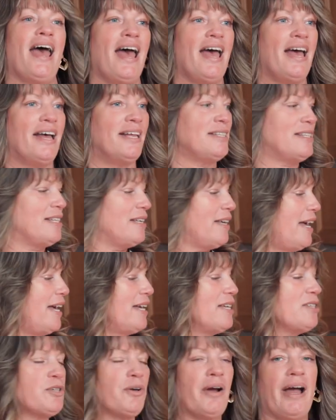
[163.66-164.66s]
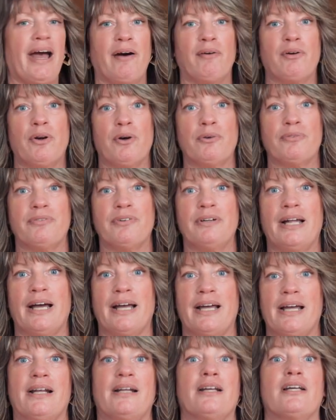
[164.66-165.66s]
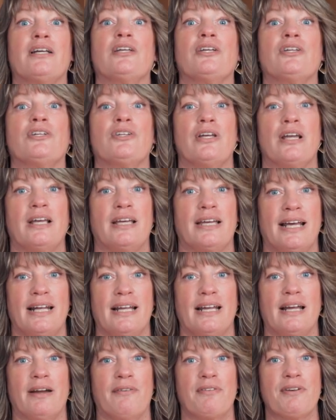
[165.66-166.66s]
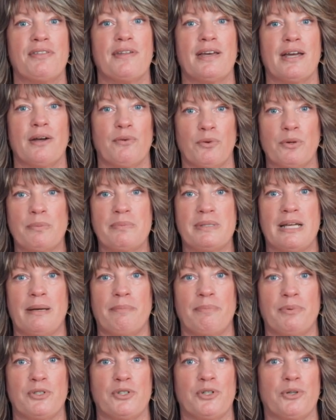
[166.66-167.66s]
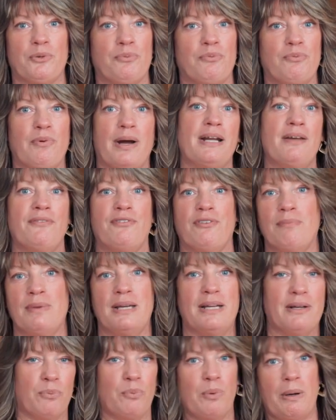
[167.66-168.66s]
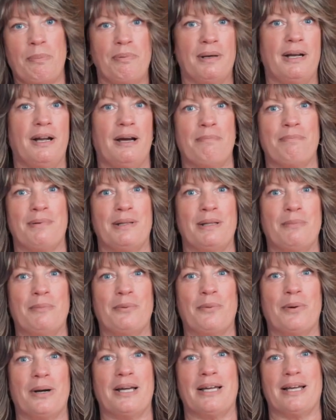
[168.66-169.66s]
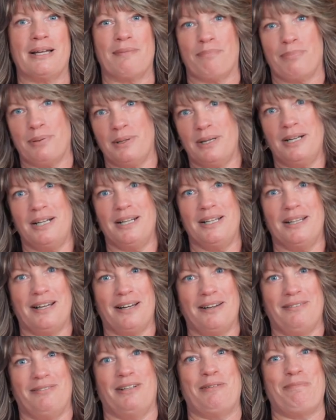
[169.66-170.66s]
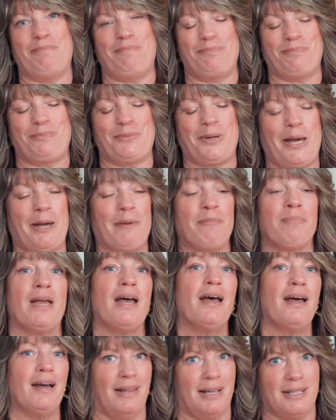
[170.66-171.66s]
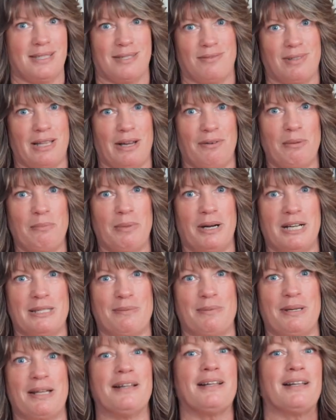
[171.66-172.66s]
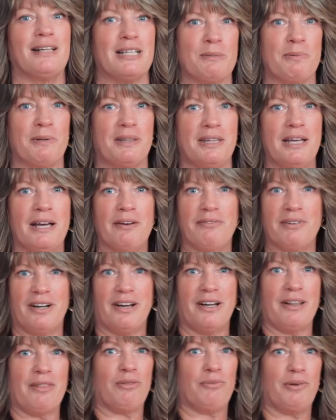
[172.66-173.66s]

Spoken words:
and the eggs are out overnight, getting everything at room temperature, ready for me to whip it up in the morning and put it in the oven, okay? That reminds me. Let's put the oven on